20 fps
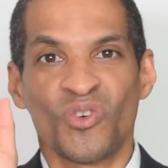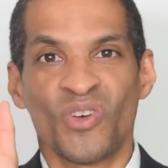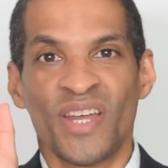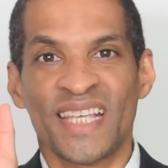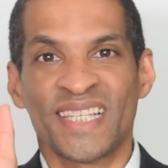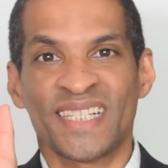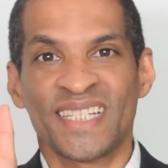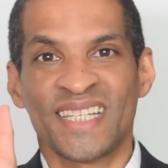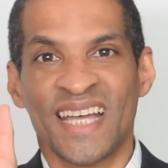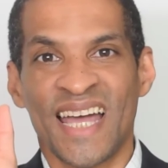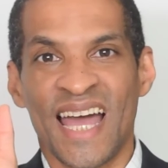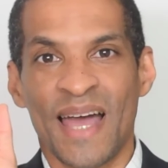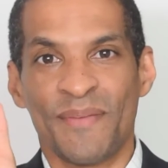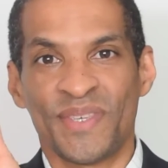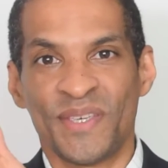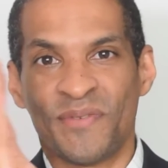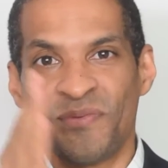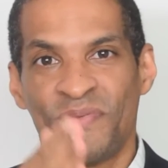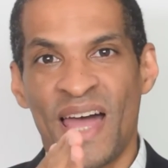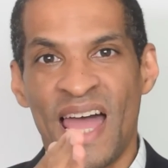let's recap
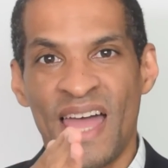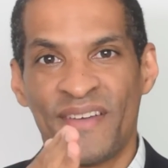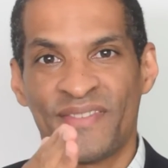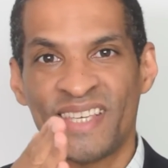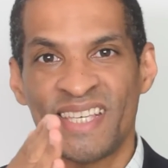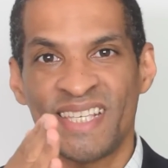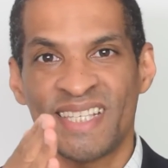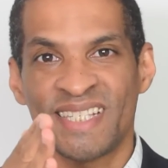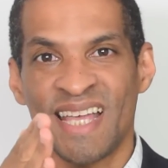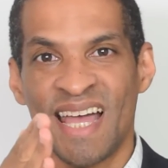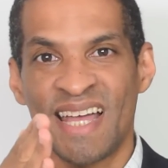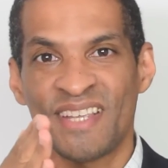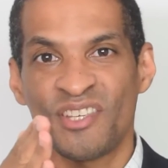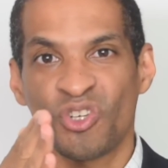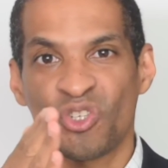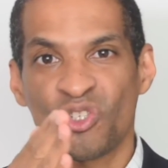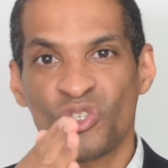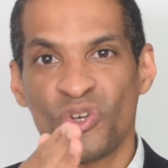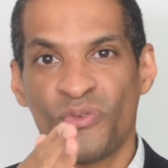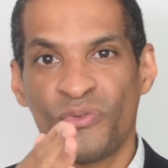the 5 key signs your
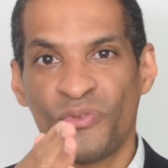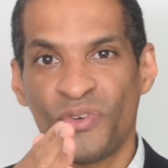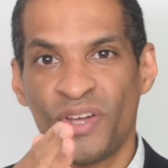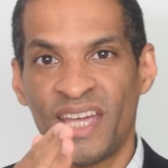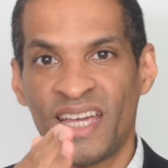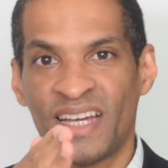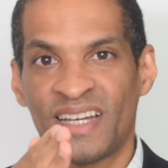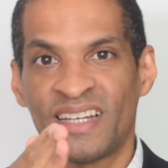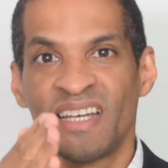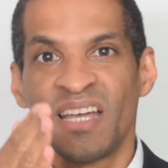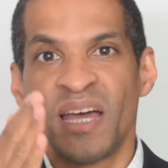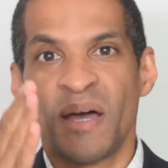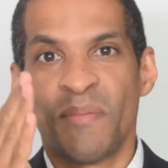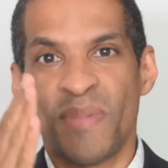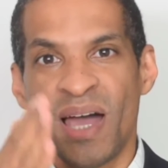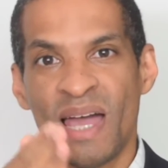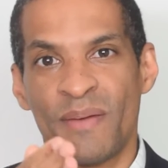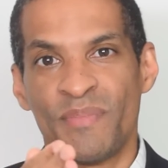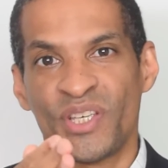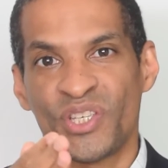software
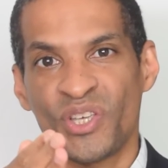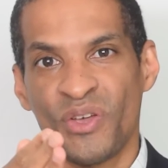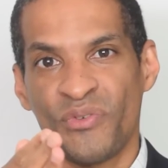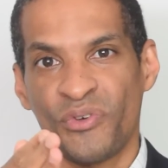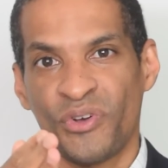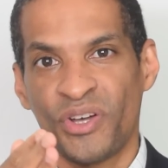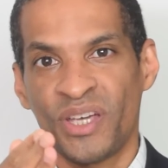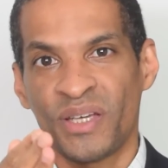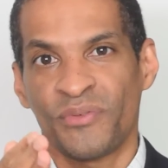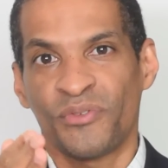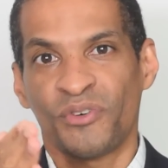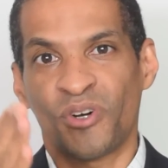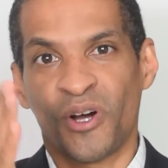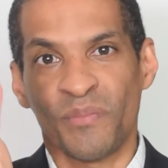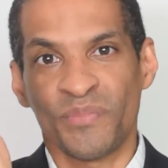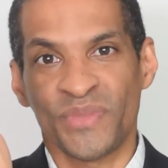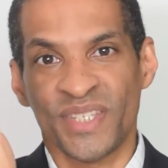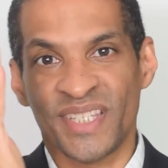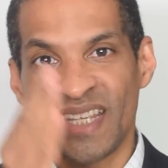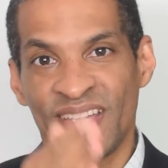might be suffering from
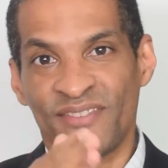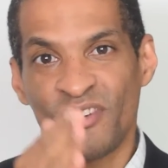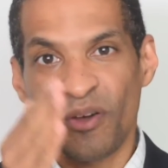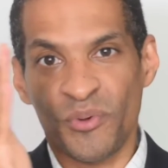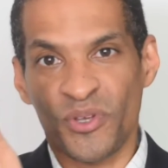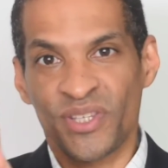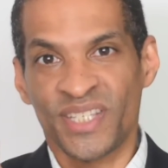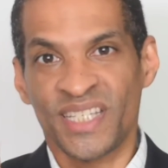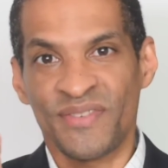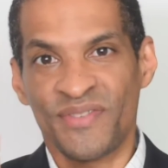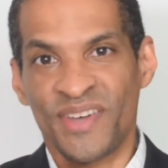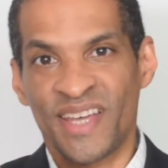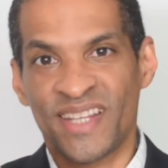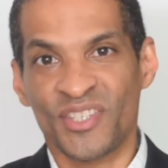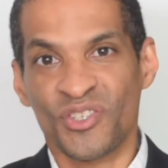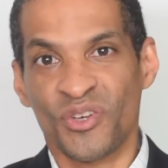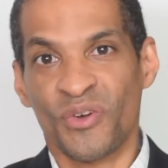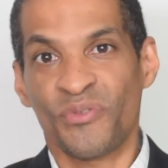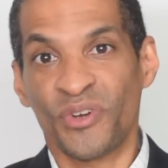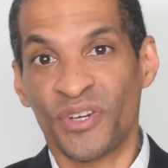the developer-driven
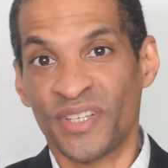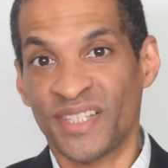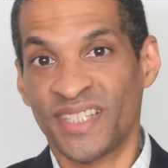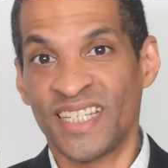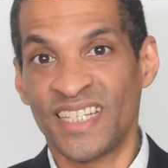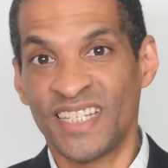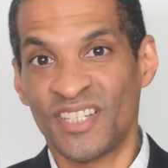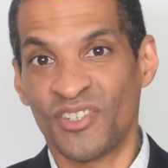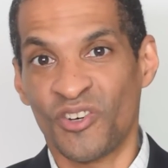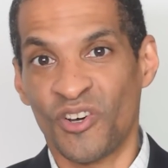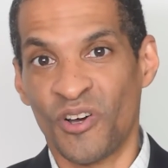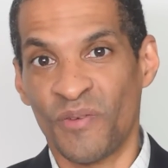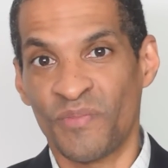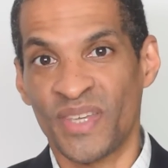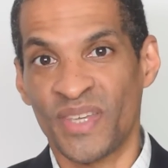software syndrome